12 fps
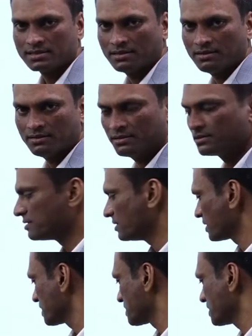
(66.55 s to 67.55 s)
You know, you
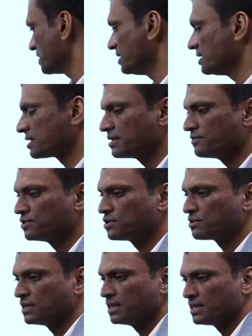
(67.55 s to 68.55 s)
can see here the word
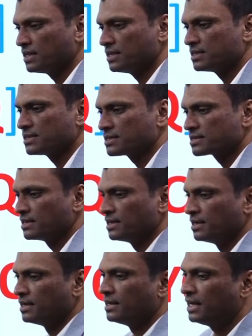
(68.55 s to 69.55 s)
trend analysis,
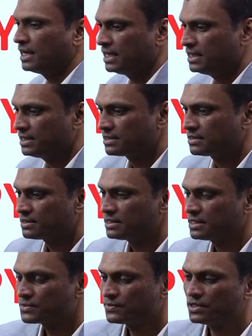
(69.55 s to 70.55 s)
and
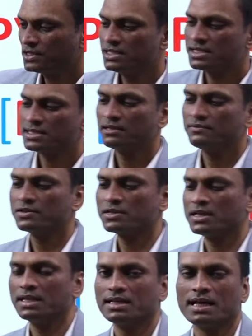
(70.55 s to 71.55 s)
this word itself,
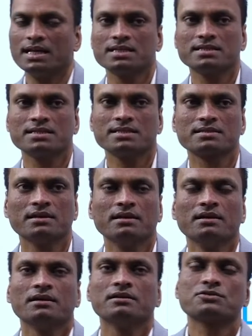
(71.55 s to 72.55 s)
trend analysis,
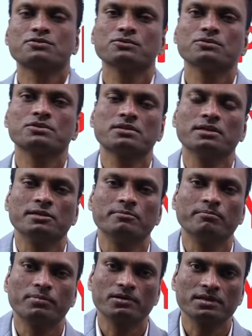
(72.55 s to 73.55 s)
shows the
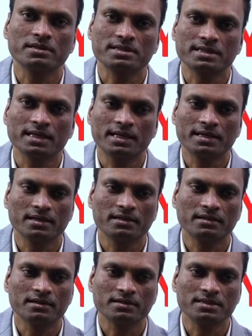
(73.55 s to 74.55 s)
importance that
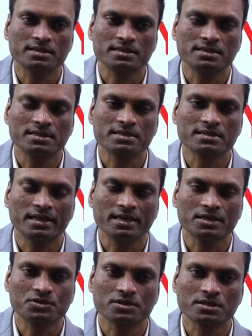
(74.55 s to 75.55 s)
this
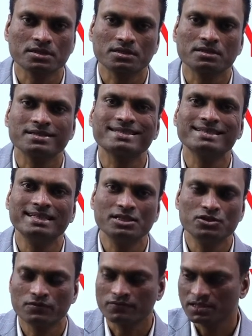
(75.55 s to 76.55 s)
lectures or the series
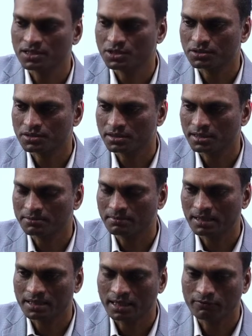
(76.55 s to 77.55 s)
of lectures that
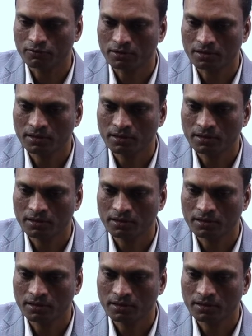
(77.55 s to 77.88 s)
might have on